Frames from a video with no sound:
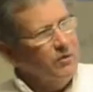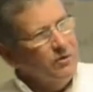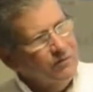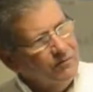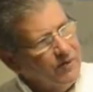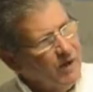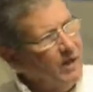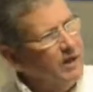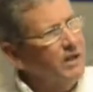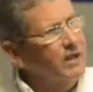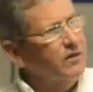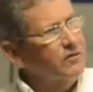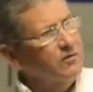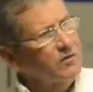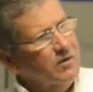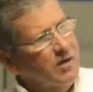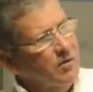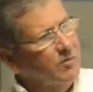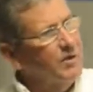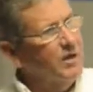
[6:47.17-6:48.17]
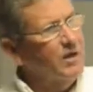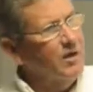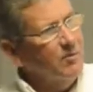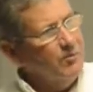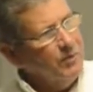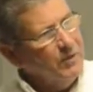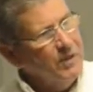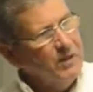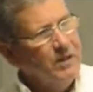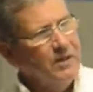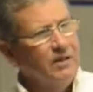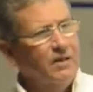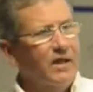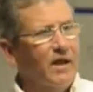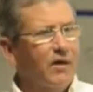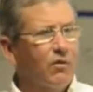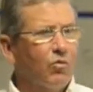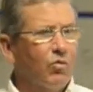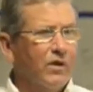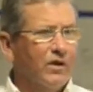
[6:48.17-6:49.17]
and you've got ants coming up and in
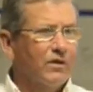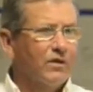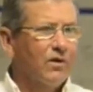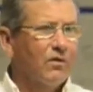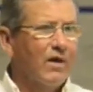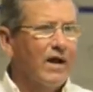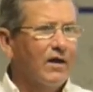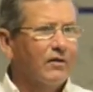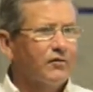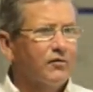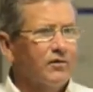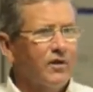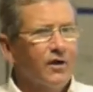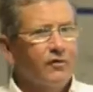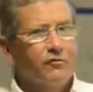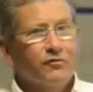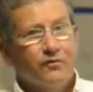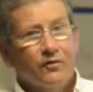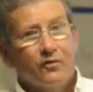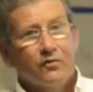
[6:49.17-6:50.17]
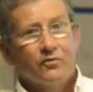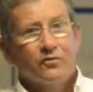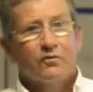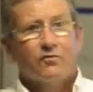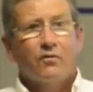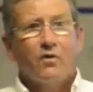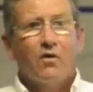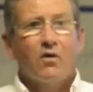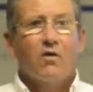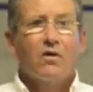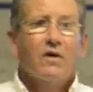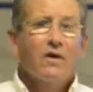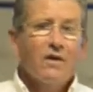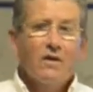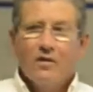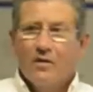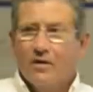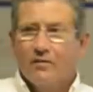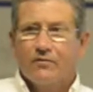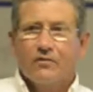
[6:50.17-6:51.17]
that window outside, first of all,
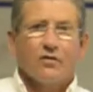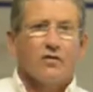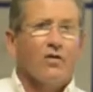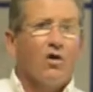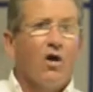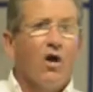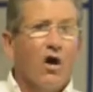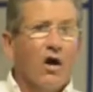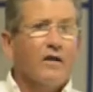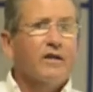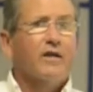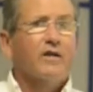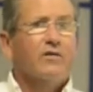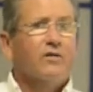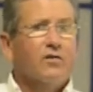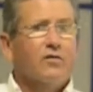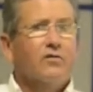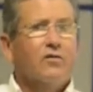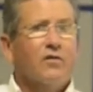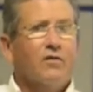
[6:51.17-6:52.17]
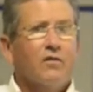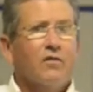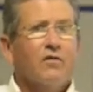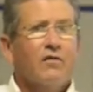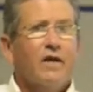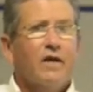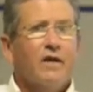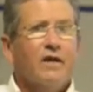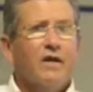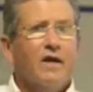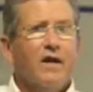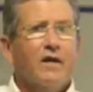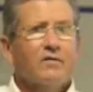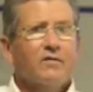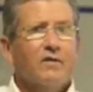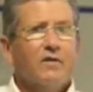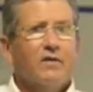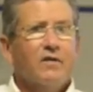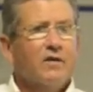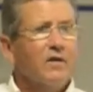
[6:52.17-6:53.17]
if the caulking deteriorated
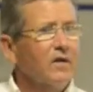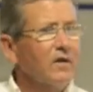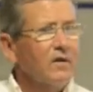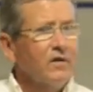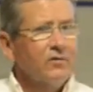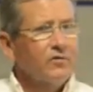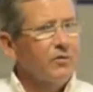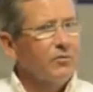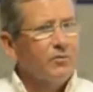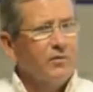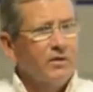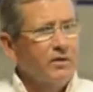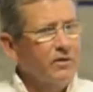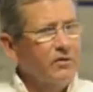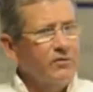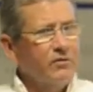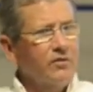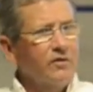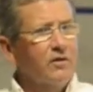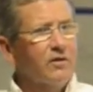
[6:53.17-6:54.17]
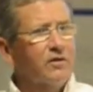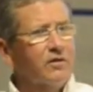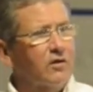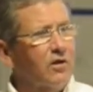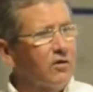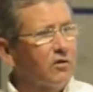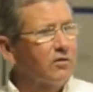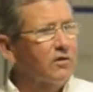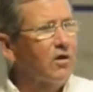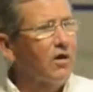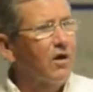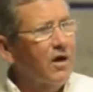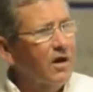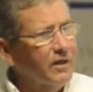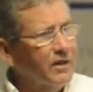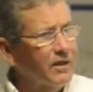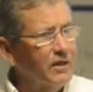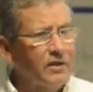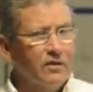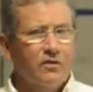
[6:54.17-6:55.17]
out there, some clear silicone
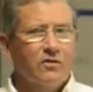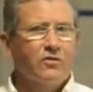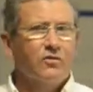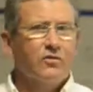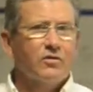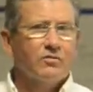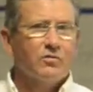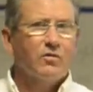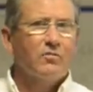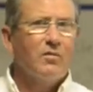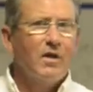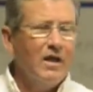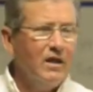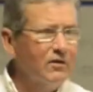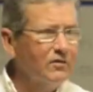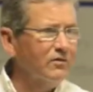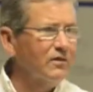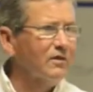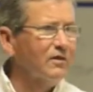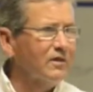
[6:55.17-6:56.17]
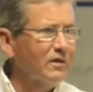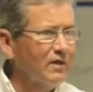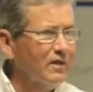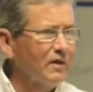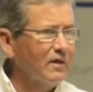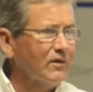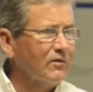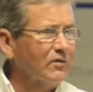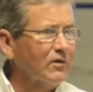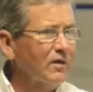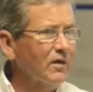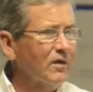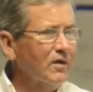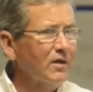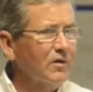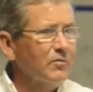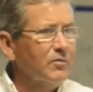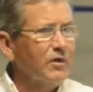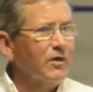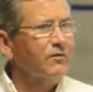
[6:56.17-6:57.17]
caulking can do some amazing things.
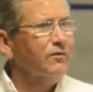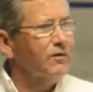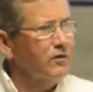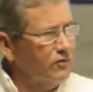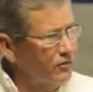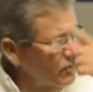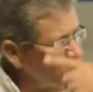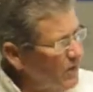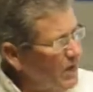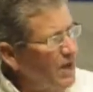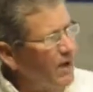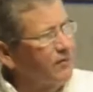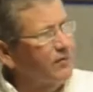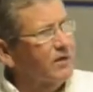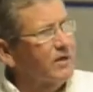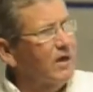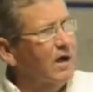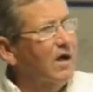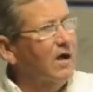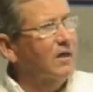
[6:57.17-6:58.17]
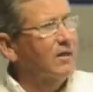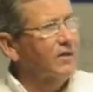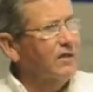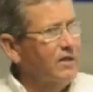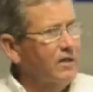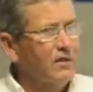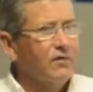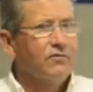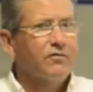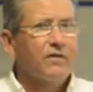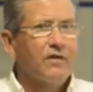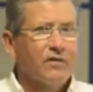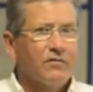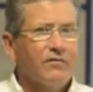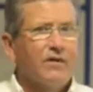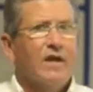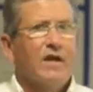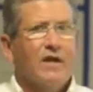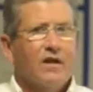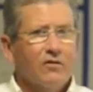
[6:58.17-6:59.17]
But if you do have a colony
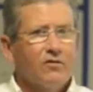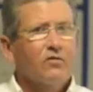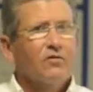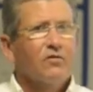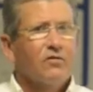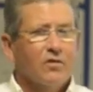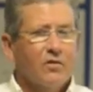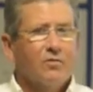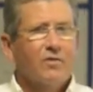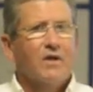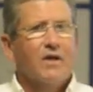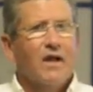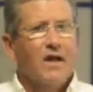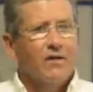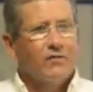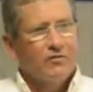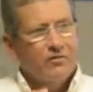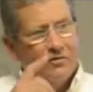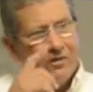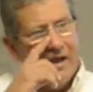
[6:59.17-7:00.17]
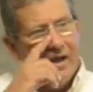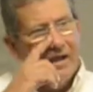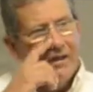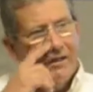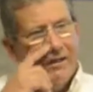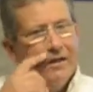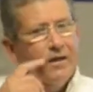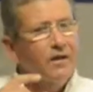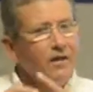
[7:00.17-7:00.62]
of ants or something outside,